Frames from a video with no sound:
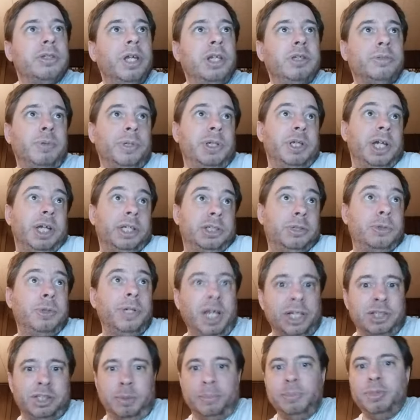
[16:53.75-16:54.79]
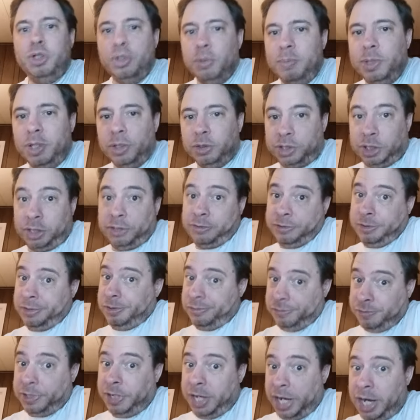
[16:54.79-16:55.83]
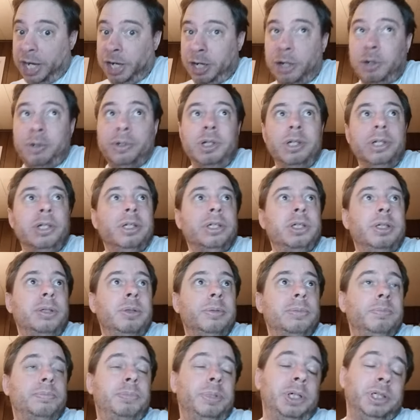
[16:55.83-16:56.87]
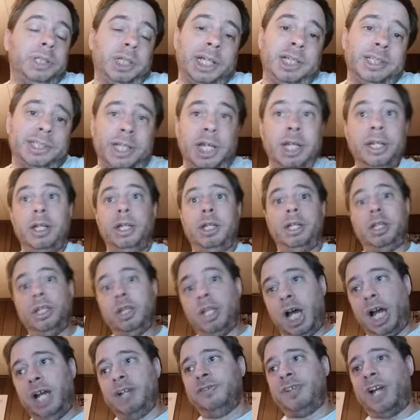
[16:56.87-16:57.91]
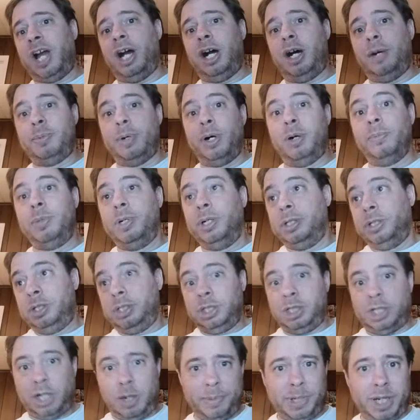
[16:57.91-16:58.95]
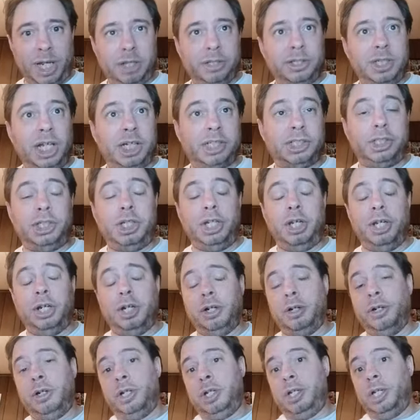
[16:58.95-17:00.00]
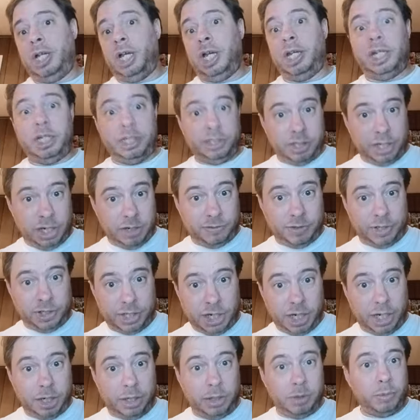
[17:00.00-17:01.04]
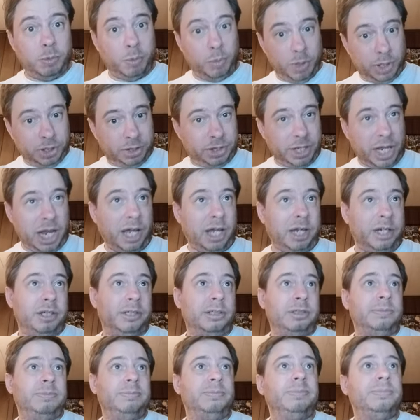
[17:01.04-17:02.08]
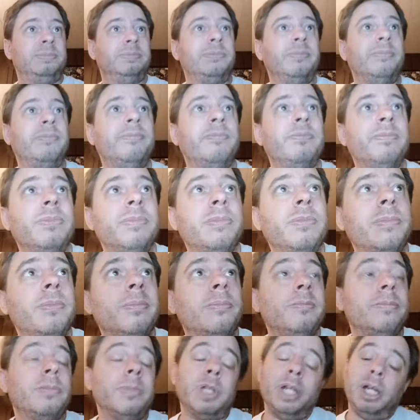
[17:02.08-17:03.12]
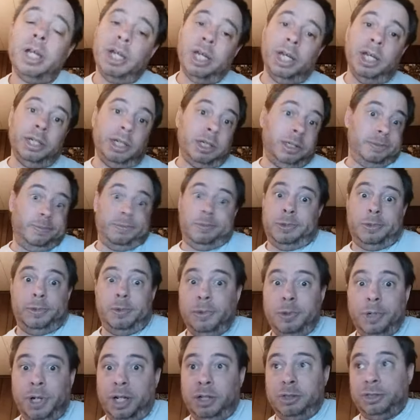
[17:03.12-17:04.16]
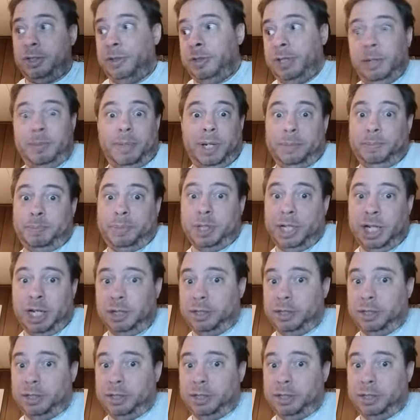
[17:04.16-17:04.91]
that's what you got. So you got some new music for now. But like I said, live album coming out next year and a DVD with that. And who knows that they might put